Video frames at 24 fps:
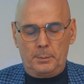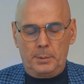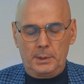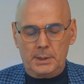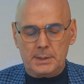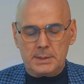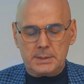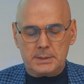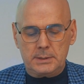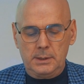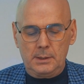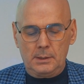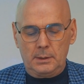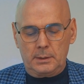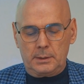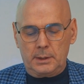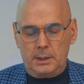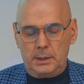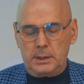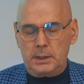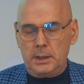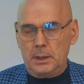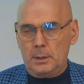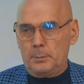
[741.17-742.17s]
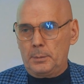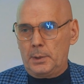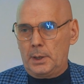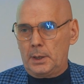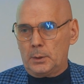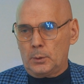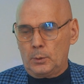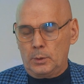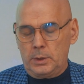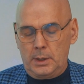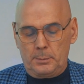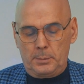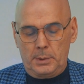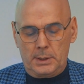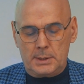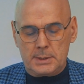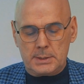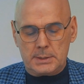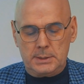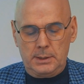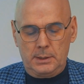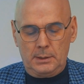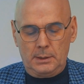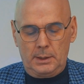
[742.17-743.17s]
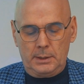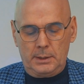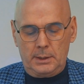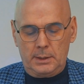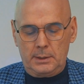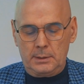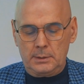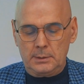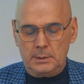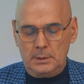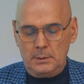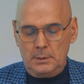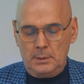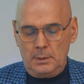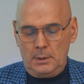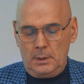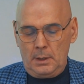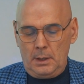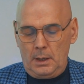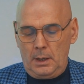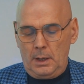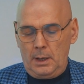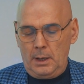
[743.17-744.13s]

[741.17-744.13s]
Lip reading: regardless of the limits and limitations of states.